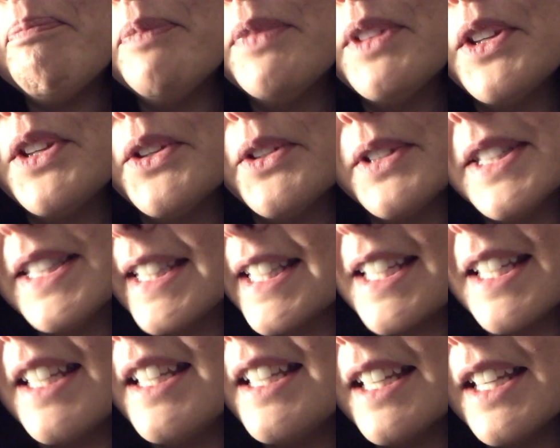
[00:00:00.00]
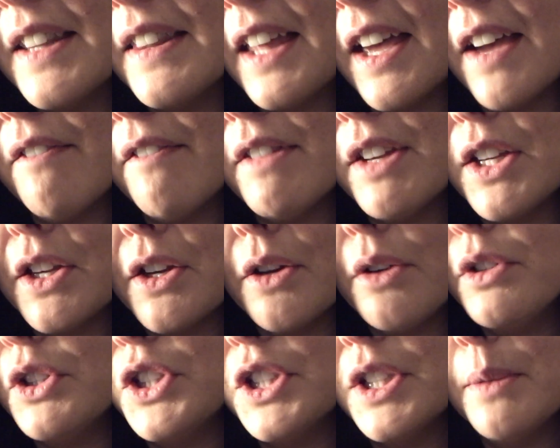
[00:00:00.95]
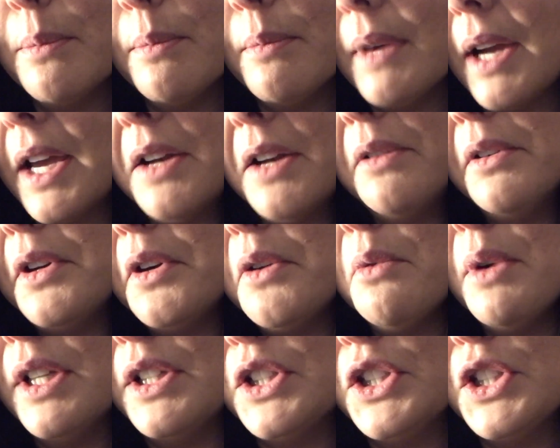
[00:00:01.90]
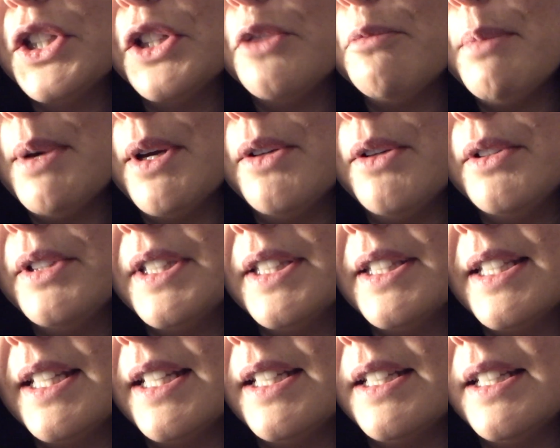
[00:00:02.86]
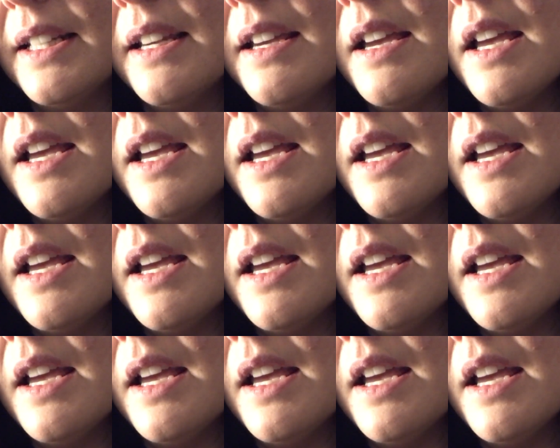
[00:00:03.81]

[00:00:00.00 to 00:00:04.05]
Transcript: you'll see in that video. I don't know when she'll post it